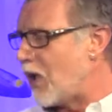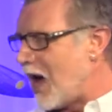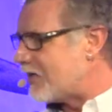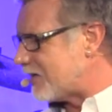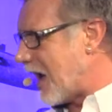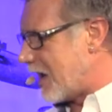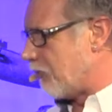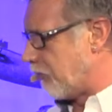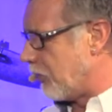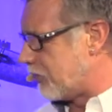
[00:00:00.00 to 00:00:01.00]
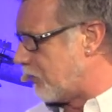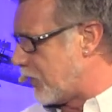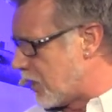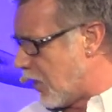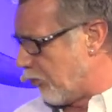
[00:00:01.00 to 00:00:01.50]
are sat in front of
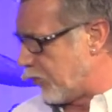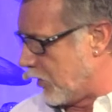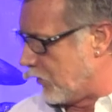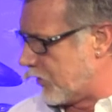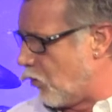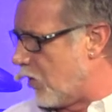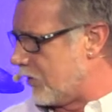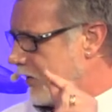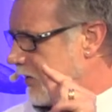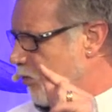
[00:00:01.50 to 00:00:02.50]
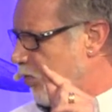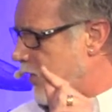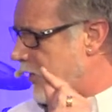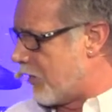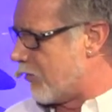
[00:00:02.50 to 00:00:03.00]
your computer watching the
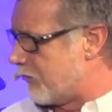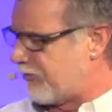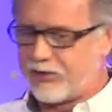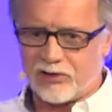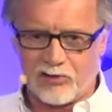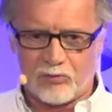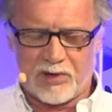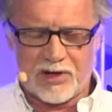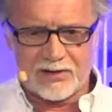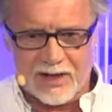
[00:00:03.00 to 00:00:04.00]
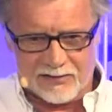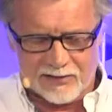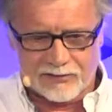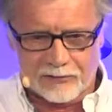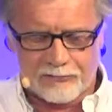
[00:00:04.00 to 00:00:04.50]
pornography that you've been
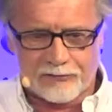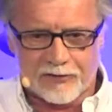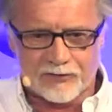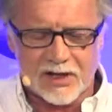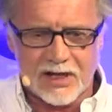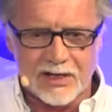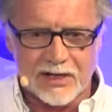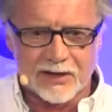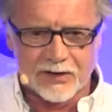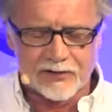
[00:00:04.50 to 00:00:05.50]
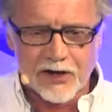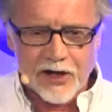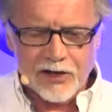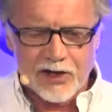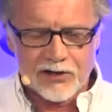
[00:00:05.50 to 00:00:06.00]
addicted to for 15 years,
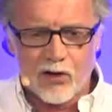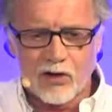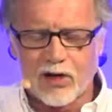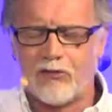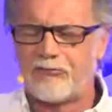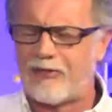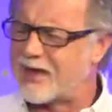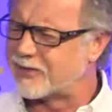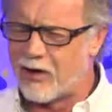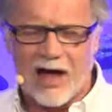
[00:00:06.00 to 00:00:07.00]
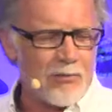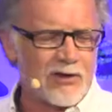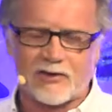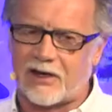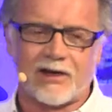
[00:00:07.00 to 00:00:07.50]
you don't confess, oh, I'm a
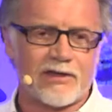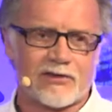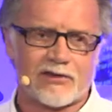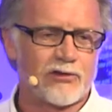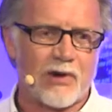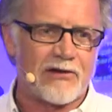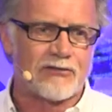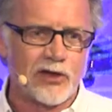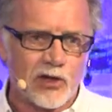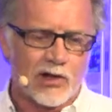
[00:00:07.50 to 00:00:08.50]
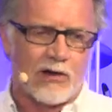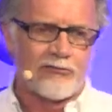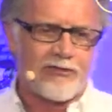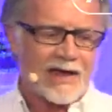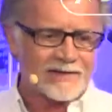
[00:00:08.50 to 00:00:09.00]
sinner, this is dreadful. You
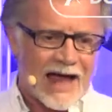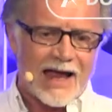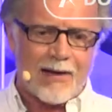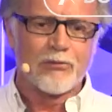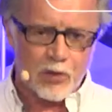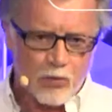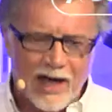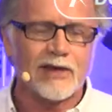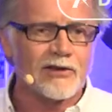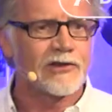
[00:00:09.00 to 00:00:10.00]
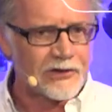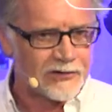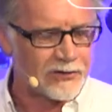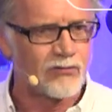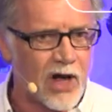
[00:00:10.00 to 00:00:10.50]
confess, I am the
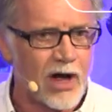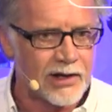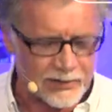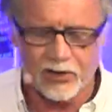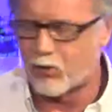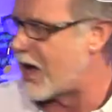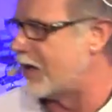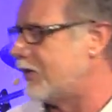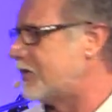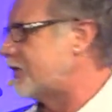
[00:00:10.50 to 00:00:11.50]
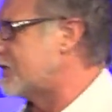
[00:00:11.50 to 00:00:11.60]
righteousness of God in Christ.